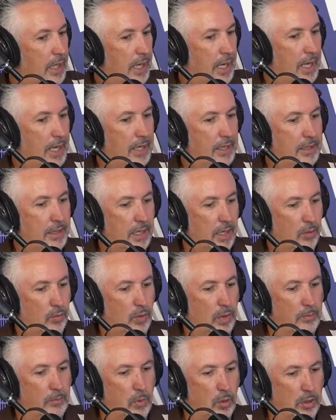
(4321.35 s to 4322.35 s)
And
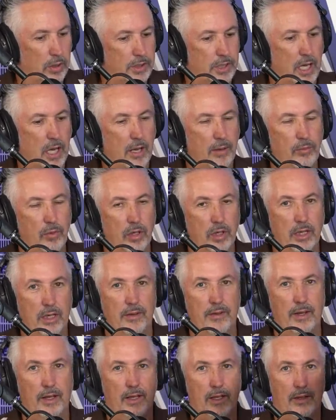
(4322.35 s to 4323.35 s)
one more time, where
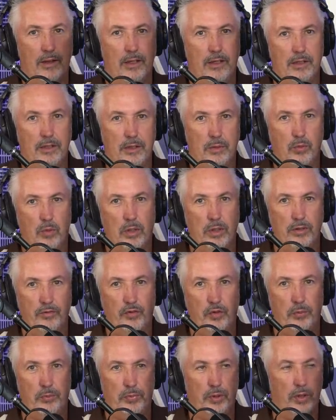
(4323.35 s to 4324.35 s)
can they get this wonderful book?